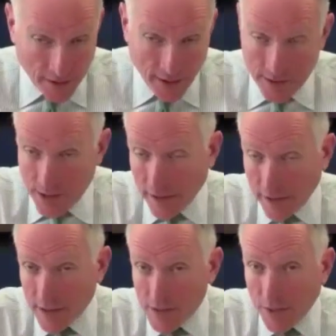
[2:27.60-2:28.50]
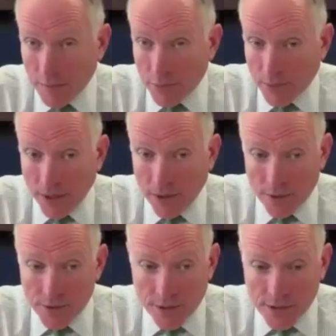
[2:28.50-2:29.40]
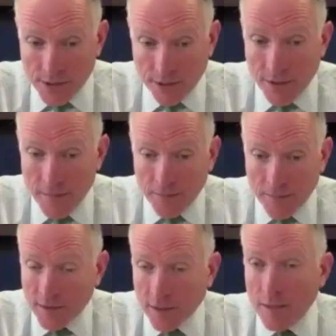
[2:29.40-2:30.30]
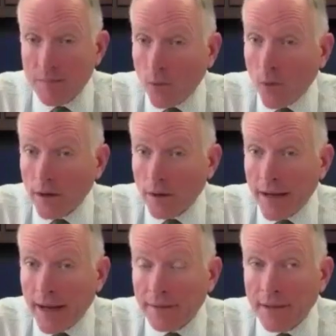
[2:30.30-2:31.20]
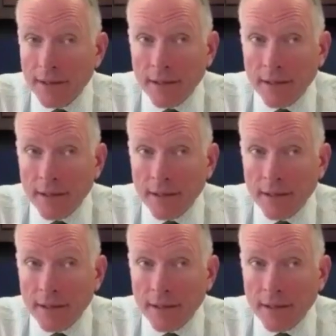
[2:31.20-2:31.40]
engineering that's being proposed is to keep the water out.